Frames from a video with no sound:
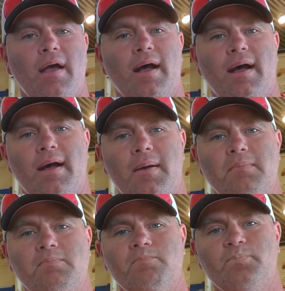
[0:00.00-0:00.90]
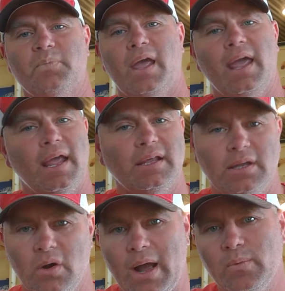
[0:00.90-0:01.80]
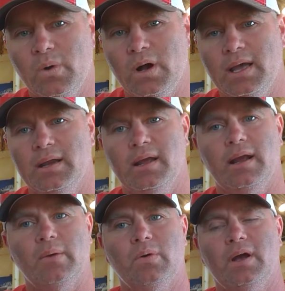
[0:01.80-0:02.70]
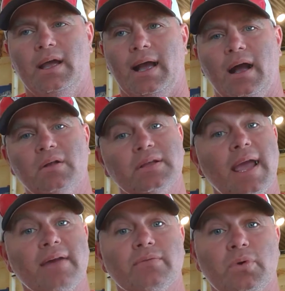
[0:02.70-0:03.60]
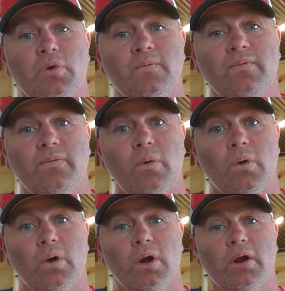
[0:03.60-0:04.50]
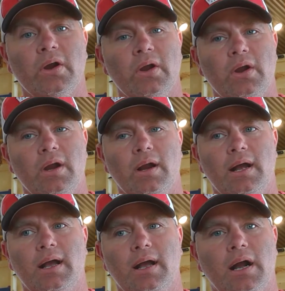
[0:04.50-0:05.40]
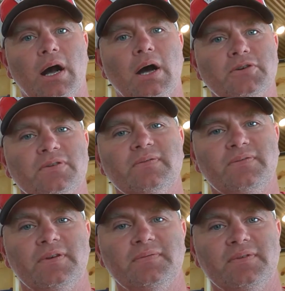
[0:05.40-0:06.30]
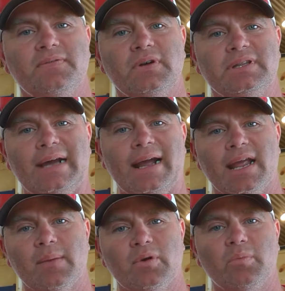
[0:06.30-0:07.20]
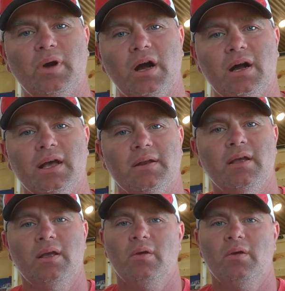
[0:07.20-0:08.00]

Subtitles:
hey, I only have room for a 150 foot diameter pond,